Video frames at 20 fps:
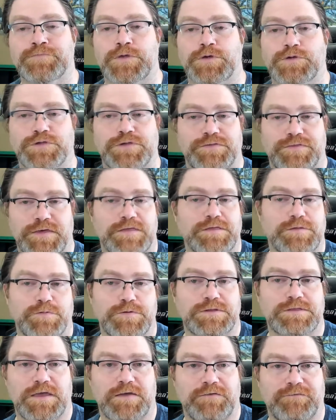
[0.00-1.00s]
So this
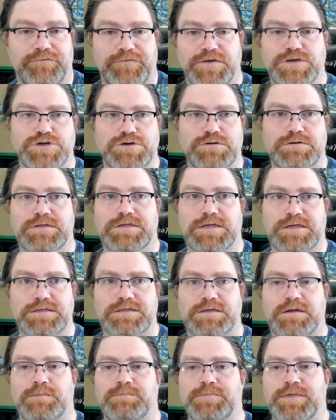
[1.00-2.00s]
was the official
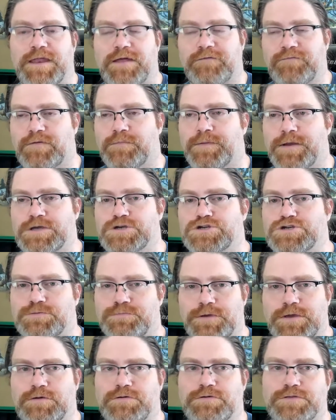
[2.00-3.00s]
system that everybody should
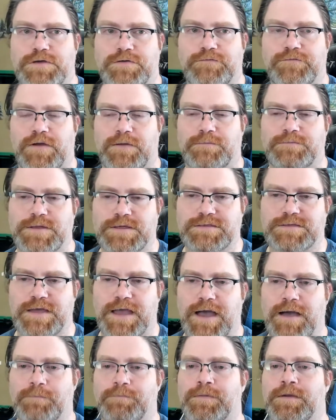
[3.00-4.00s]
be using for
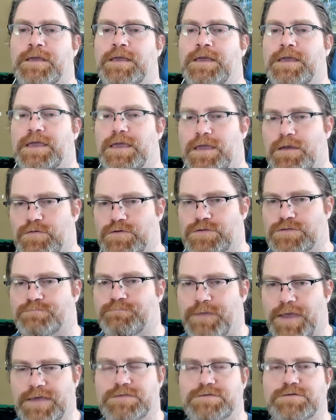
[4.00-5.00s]
MDSAP. It was
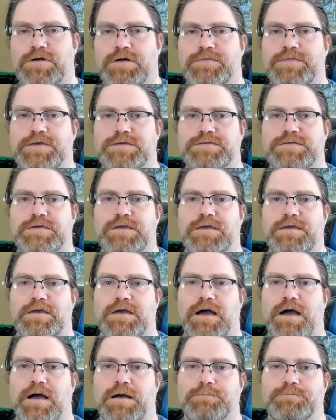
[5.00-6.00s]
based on this
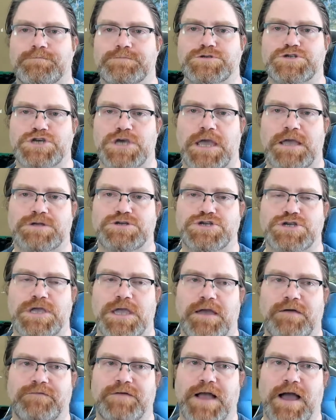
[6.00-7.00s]
um,
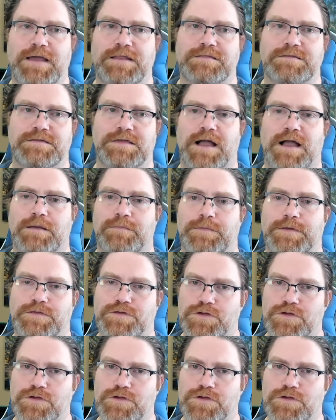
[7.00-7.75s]
GHTF guidance document.